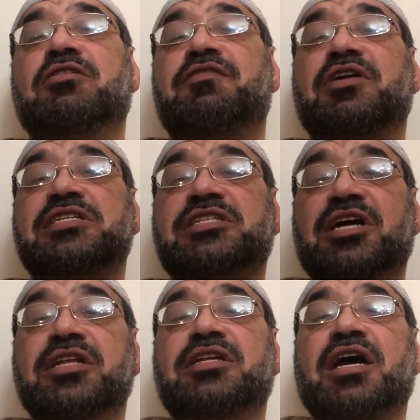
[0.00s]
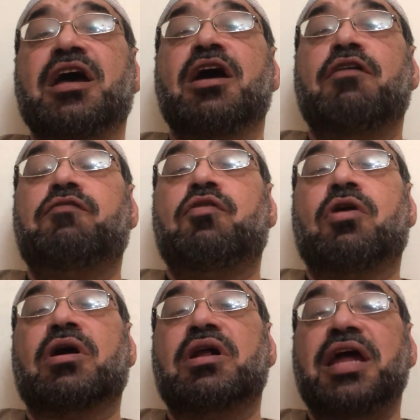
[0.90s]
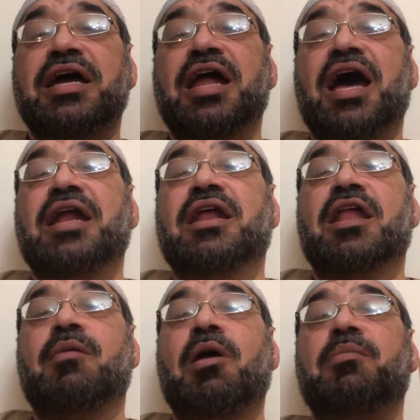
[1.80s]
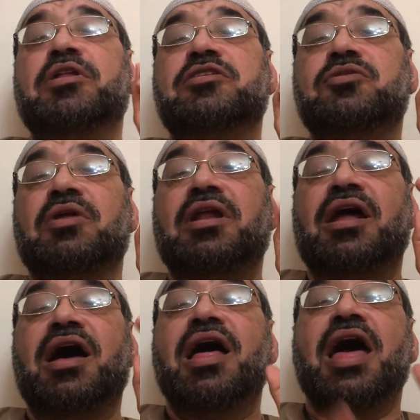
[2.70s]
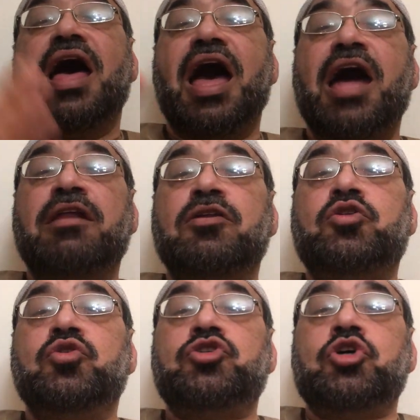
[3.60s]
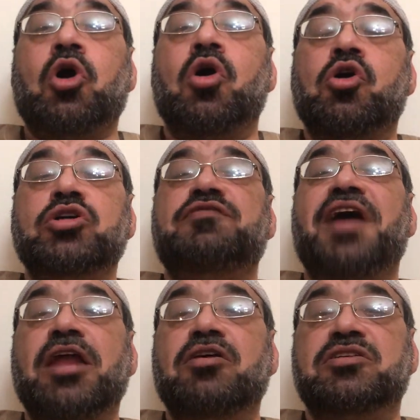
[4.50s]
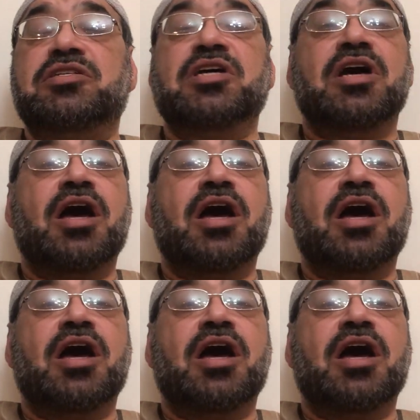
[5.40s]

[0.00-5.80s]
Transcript: for his country, for La ilaha illallah Muhammad Rasulullah, and to show good values,